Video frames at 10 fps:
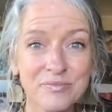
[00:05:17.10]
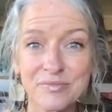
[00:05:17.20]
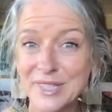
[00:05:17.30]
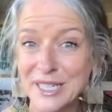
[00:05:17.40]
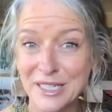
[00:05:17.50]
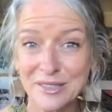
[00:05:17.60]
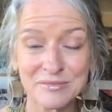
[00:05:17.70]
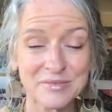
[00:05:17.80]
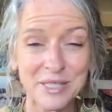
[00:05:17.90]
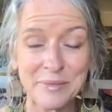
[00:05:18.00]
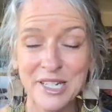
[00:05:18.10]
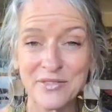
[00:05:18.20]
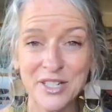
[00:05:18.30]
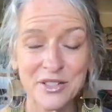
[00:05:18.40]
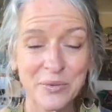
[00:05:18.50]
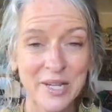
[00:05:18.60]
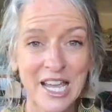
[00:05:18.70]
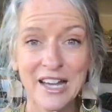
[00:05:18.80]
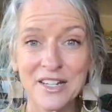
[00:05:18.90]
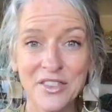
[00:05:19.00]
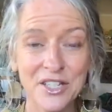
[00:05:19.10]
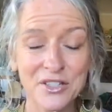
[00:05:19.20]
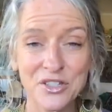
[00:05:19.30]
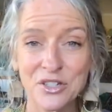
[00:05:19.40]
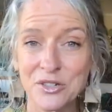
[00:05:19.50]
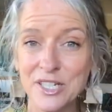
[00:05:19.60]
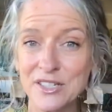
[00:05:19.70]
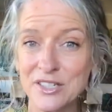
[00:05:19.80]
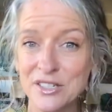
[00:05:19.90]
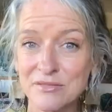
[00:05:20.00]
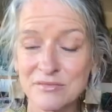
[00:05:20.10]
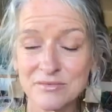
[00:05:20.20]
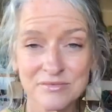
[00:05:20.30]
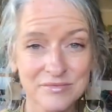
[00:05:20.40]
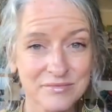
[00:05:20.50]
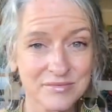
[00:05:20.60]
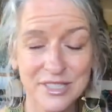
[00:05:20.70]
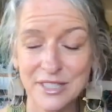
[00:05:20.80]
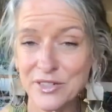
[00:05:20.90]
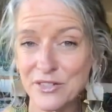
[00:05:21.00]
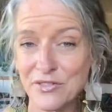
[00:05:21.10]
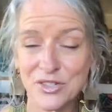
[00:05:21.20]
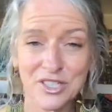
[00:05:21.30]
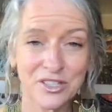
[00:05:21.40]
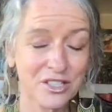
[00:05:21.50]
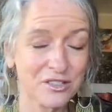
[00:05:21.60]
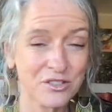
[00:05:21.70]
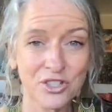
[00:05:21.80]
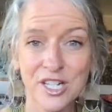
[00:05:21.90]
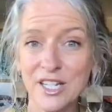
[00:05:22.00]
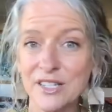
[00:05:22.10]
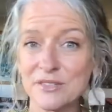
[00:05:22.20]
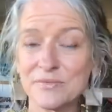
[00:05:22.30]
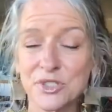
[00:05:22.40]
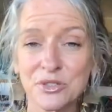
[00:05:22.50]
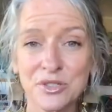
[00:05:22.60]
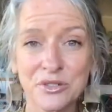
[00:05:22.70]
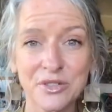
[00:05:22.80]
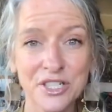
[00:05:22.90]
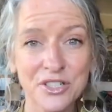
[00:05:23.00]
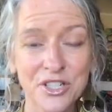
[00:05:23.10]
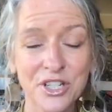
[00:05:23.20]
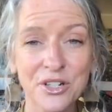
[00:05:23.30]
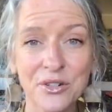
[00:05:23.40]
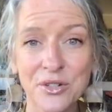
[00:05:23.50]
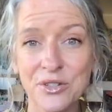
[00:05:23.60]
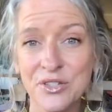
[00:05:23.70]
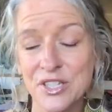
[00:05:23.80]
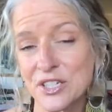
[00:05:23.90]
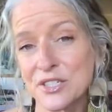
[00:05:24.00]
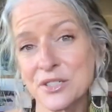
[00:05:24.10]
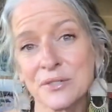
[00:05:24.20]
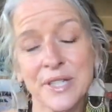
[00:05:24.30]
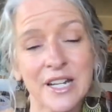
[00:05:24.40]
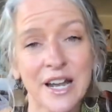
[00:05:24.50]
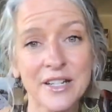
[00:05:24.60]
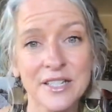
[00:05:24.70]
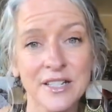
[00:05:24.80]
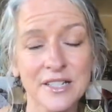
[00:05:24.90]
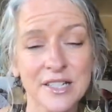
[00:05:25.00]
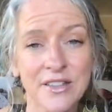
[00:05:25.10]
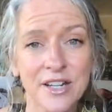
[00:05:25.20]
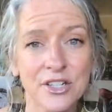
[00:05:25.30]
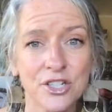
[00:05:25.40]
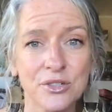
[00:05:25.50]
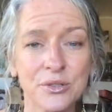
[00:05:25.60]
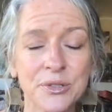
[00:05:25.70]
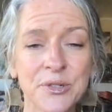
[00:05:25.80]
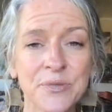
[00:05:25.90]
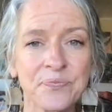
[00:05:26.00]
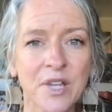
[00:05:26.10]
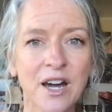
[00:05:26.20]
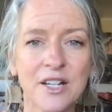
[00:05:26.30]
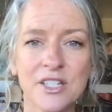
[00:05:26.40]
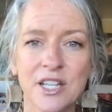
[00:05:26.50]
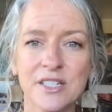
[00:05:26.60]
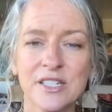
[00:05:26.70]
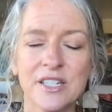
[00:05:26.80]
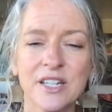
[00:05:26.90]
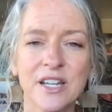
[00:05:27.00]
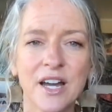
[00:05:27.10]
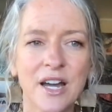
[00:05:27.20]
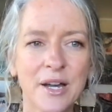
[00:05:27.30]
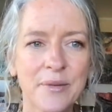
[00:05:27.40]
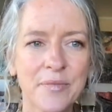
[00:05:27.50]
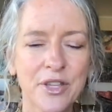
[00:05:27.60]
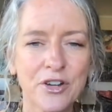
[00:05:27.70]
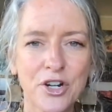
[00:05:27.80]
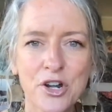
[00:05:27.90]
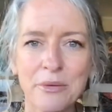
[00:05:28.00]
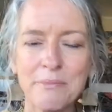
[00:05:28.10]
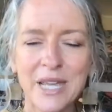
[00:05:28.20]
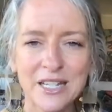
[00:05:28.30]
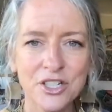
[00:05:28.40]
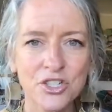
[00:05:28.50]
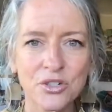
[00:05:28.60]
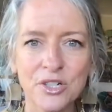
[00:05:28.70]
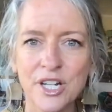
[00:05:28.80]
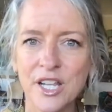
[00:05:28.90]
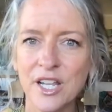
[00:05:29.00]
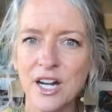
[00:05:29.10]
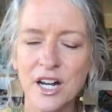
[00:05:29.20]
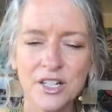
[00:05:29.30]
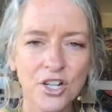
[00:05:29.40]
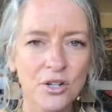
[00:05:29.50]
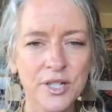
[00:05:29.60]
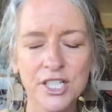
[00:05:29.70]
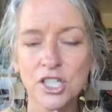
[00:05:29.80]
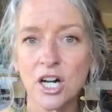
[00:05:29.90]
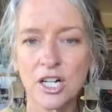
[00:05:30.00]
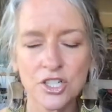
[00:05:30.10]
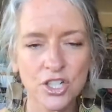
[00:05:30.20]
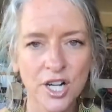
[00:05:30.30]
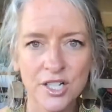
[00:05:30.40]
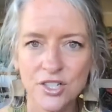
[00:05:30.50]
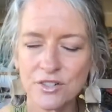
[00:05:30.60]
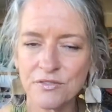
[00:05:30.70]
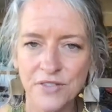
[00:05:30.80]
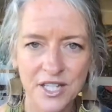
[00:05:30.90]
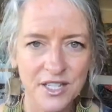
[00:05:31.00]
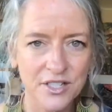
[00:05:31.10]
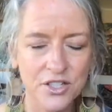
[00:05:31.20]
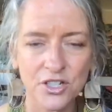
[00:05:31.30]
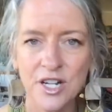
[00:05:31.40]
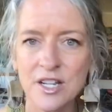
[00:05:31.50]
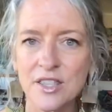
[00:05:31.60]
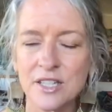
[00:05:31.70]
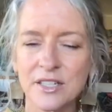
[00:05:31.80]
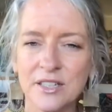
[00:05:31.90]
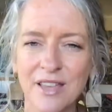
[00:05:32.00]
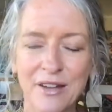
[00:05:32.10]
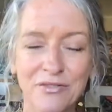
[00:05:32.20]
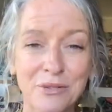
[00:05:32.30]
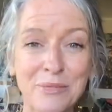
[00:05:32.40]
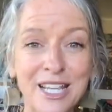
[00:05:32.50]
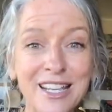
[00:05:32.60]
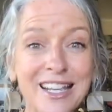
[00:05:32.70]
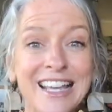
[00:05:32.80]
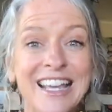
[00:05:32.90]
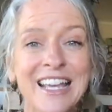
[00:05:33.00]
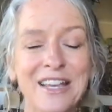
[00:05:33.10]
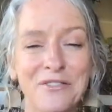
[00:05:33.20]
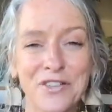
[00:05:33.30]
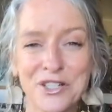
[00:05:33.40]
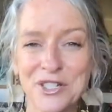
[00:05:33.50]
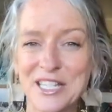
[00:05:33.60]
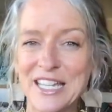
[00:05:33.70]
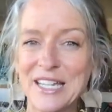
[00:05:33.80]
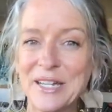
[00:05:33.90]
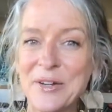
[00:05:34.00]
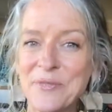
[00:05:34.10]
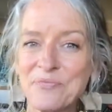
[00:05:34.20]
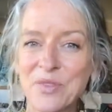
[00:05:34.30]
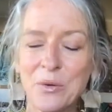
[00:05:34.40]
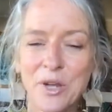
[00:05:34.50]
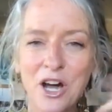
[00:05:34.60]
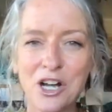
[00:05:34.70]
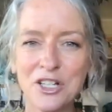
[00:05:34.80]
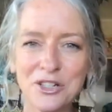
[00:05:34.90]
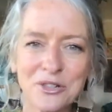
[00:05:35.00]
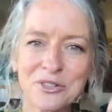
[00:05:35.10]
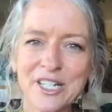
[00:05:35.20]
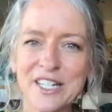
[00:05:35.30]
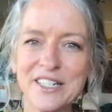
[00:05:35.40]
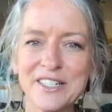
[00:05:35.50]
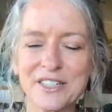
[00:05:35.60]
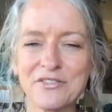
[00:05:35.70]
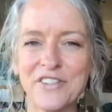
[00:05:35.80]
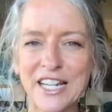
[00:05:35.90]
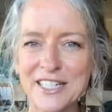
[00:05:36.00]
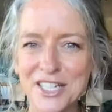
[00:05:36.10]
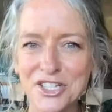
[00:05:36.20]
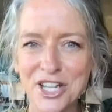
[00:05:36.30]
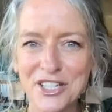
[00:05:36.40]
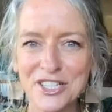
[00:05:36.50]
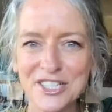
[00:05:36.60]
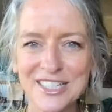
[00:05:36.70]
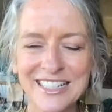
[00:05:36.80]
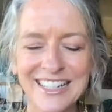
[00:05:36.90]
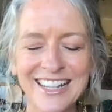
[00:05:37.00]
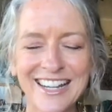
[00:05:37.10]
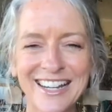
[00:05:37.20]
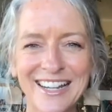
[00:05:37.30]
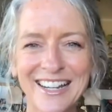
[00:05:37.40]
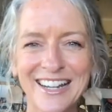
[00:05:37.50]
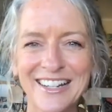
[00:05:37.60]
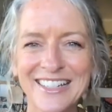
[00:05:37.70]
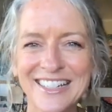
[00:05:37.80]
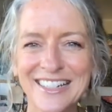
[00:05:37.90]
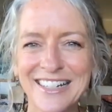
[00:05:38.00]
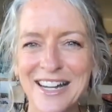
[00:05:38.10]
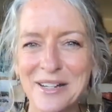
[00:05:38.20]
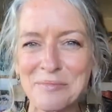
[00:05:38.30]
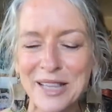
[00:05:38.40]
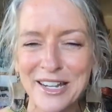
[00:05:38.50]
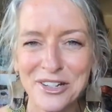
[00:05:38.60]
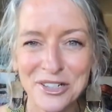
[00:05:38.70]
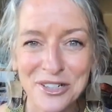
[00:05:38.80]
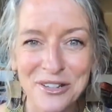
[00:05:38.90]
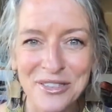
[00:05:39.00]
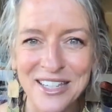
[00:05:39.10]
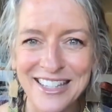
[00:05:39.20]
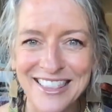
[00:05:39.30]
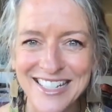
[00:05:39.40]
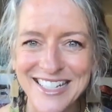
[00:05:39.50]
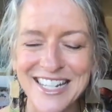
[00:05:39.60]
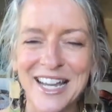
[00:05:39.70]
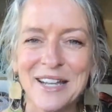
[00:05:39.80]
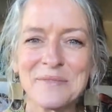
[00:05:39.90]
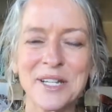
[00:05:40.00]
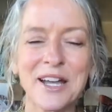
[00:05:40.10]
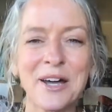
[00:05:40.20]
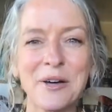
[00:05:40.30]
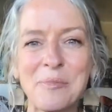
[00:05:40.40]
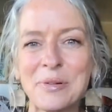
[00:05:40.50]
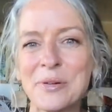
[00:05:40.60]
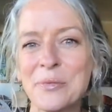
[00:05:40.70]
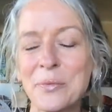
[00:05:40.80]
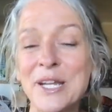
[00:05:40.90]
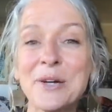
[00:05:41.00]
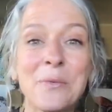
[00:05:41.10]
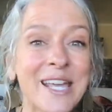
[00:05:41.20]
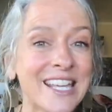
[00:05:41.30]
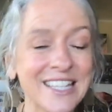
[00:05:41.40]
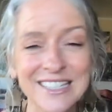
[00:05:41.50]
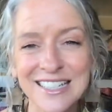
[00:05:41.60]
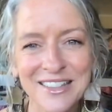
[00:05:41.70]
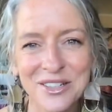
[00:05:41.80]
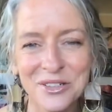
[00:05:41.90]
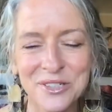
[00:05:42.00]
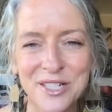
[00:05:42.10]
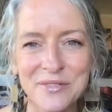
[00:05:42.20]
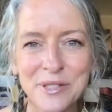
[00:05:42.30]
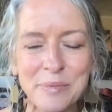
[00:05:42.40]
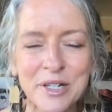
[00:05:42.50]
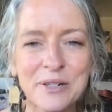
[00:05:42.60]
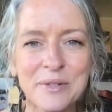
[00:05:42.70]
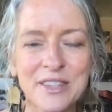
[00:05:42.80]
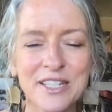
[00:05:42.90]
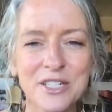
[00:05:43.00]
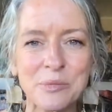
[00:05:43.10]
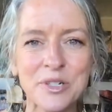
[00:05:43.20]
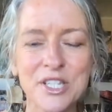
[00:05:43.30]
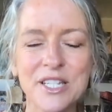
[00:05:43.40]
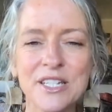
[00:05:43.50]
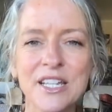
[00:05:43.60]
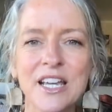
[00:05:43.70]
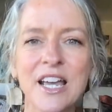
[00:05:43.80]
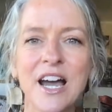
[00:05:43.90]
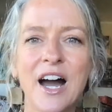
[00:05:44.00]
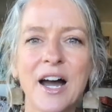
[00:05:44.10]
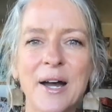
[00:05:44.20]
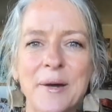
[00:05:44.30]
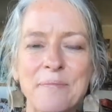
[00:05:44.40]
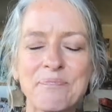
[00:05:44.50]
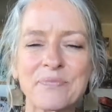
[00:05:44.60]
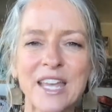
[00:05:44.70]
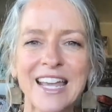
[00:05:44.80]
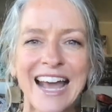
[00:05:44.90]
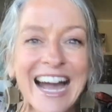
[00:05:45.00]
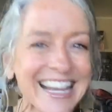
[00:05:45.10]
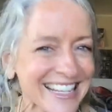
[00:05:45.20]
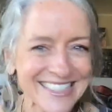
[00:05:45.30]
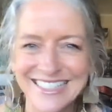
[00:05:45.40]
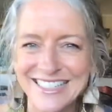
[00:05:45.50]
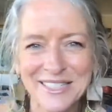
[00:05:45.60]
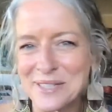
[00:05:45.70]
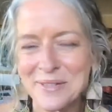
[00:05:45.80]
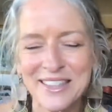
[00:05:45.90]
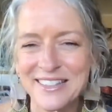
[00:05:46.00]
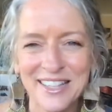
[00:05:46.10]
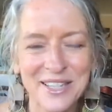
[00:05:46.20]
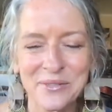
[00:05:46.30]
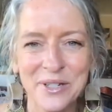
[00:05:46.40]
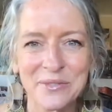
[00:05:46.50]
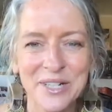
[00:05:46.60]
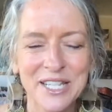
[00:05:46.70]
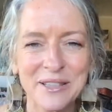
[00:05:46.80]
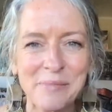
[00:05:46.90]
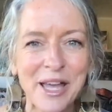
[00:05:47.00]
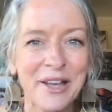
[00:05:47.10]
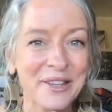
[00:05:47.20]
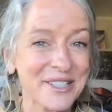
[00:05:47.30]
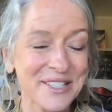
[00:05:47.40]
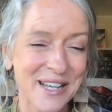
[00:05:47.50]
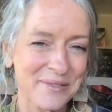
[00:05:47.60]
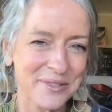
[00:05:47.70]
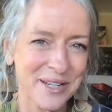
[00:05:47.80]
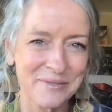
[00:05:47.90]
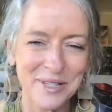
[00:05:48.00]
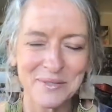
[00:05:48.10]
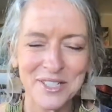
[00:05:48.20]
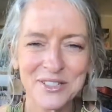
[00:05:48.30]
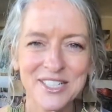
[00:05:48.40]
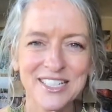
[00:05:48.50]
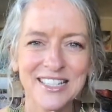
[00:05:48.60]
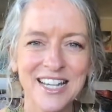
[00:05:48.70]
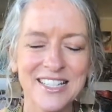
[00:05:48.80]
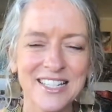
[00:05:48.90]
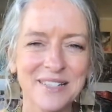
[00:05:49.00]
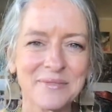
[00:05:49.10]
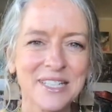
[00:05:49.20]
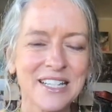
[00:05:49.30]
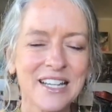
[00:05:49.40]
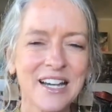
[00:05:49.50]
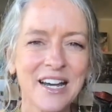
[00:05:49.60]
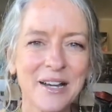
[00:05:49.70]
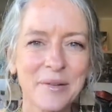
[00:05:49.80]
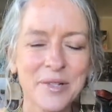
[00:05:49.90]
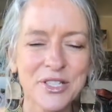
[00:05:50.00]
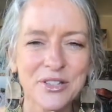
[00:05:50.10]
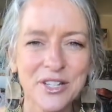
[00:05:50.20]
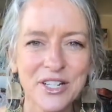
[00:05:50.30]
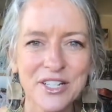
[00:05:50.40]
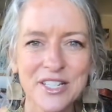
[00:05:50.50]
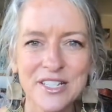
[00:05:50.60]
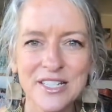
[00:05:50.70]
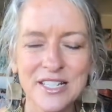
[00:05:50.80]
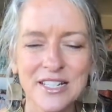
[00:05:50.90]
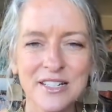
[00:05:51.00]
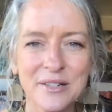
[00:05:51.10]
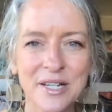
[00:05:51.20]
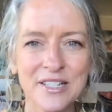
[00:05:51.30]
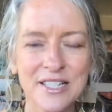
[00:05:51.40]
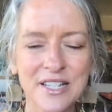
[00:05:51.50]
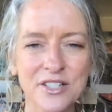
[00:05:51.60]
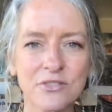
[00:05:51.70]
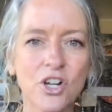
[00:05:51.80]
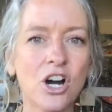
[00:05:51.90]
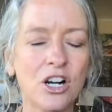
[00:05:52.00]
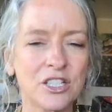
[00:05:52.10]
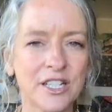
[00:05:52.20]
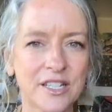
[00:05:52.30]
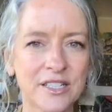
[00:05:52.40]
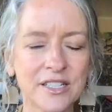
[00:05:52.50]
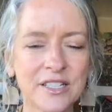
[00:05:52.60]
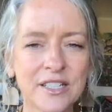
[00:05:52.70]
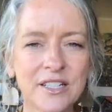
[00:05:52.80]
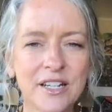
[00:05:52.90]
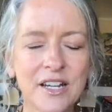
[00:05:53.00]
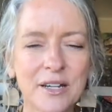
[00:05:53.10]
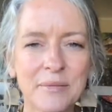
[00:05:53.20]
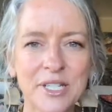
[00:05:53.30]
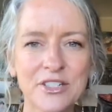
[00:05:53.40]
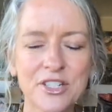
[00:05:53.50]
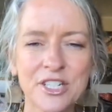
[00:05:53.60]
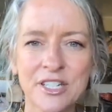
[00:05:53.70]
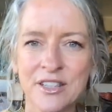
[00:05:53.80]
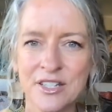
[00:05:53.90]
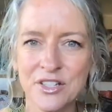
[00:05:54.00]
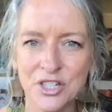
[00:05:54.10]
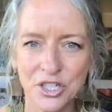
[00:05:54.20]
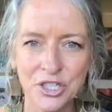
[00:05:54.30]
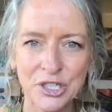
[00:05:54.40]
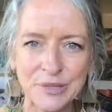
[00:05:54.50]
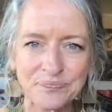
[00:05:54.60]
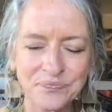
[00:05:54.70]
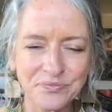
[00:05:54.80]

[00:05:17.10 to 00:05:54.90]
Like, I mean, even as we add things to it, even if you did the training two or three years ago, you still get access to that new content. Um, there are no mandatory ongoing contracts or fees or anything like that. For me, it feels like we all agreed to find each other uh, uh, on planet Earth at this time to help reawaken the creative spirit within each person. Um, and I get to be the lucky one ringing the bell this time around. Maybe you did it last time. Um, so there is a, a, sense of calling um, into this circle